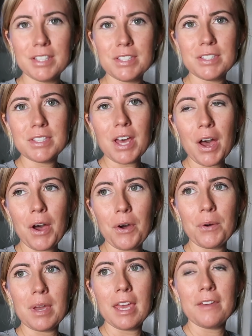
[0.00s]

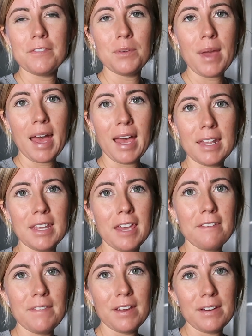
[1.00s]
So if you had
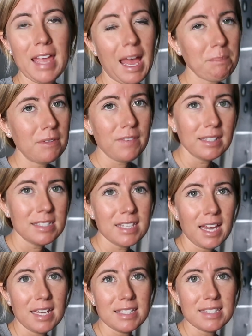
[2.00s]
a very happy
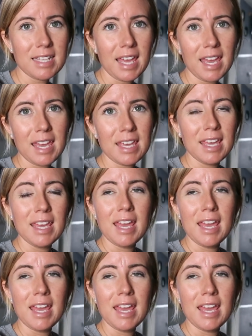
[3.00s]
Valentine's Day